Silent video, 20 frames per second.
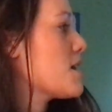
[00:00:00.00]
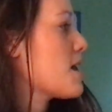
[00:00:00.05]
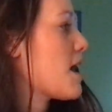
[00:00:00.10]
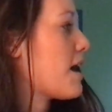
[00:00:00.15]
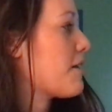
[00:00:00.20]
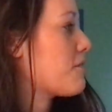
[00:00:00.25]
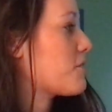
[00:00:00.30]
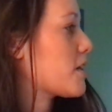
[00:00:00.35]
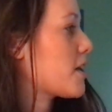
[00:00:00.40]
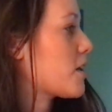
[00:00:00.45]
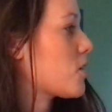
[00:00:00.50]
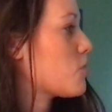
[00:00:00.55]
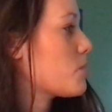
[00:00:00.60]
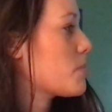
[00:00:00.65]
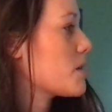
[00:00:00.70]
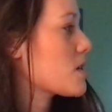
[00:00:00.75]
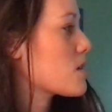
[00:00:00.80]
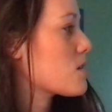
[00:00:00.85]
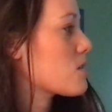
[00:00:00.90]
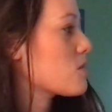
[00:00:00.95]
After
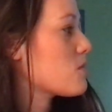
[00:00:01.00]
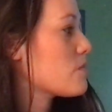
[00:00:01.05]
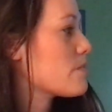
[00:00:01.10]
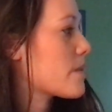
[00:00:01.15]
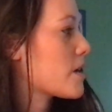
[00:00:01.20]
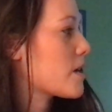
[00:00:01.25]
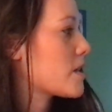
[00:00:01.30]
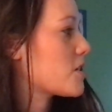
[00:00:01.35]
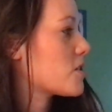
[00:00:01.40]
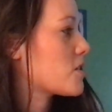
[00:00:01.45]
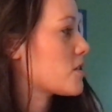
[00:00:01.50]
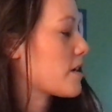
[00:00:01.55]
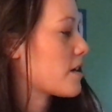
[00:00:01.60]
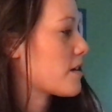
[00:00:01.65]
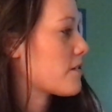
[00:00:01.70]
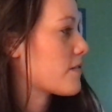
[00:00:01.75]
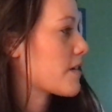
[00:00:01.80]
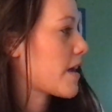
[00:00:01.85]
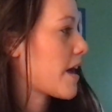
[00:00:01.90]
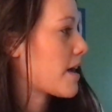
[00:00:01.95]
helping Uncle Bun,
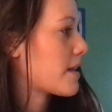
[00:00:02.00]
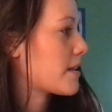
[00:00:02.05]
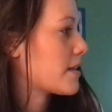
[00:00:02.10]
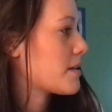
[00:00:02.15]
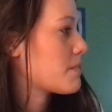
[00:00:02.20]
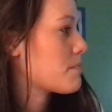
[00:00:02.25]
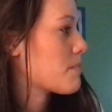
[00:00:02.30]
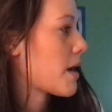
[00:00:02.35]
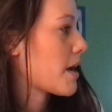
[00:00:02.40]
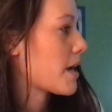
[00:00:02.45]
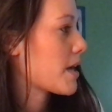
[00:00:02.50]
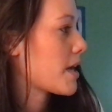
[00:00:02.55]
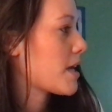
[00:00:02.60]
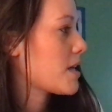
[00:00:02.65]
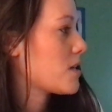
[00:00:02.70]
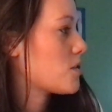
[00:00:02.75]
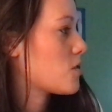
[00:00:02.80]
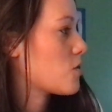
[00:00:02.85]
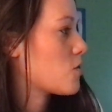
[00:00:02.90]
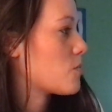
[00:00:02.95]
Sheriff Callie, Peck,
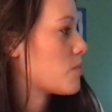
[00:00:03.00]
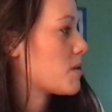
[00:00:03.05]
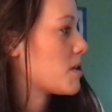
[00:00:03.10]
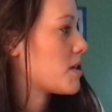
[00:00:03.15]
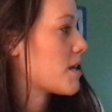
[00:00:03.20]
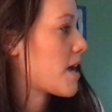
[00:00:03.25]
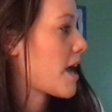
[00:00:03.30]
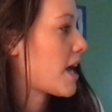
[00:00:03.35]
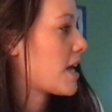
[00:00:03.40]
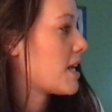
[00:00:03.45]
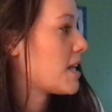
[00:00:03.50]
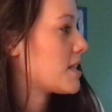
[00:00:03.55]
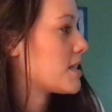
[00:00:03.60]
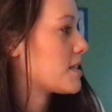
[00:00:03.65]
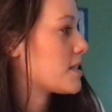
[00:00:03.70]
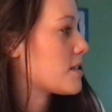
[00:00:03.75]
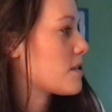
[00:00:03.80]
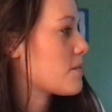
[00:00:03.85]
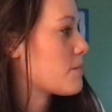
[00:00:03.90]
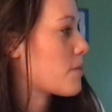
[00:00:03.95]
and Toby head
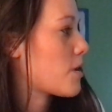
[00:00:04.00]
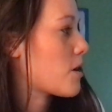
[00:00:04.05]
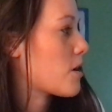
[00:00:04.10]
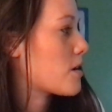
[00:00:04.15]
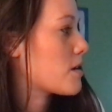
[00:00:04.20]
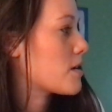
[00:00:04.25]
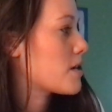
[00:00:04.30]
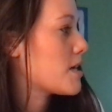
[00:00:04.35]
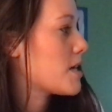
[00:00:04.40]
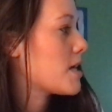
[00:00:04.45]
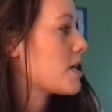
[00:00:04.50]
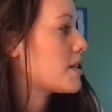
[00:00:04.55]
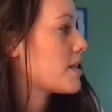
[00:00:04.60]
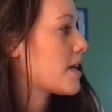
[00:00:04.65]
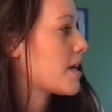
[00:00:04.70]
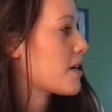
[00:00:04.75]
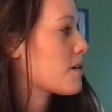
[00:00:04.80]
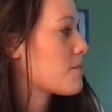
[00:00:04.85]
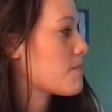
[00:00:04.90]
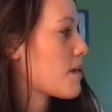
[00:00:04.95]
into the barn.
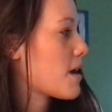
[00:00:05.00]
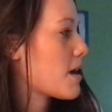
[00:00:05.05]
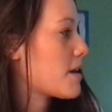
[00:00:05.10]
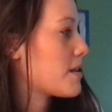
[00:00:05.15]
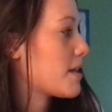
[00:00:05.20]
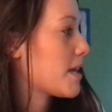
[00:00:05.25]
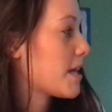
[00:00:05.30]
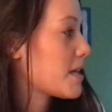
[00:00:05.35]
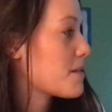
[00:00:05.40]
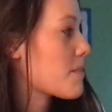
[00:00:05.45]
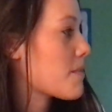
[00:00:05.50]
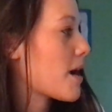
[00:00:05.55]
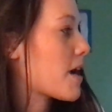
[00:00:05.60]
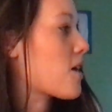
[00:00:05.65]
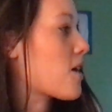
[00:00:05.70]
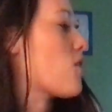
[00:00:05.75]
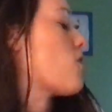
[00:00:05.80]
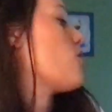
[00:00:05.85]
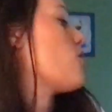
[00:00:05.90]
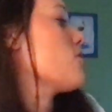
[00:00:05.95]
They admire
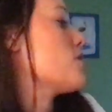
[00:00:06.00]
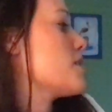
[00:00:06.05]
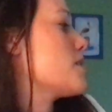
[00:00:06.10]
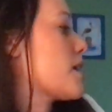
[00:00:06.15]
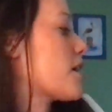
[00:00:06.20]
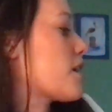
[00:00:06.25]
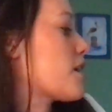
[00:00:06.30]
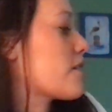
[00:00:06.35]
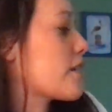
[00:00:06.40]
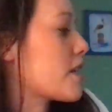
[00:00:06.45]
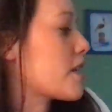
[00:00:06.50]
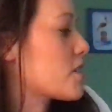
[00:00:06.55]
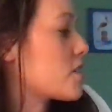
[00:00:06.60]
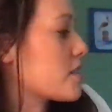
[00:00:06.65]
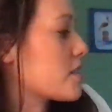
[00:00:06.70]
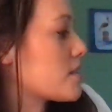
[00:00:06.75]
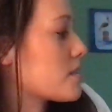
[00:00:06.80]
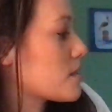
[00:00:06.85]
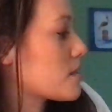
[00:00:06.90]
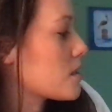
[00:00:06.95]
all the
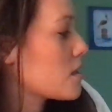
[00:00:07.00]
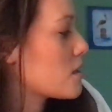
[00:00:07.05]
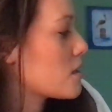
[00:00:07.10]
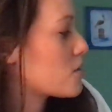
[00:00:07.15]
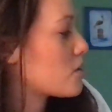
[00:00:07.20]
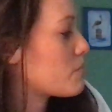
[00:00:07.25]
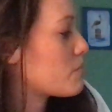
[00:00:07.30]
decorations. "The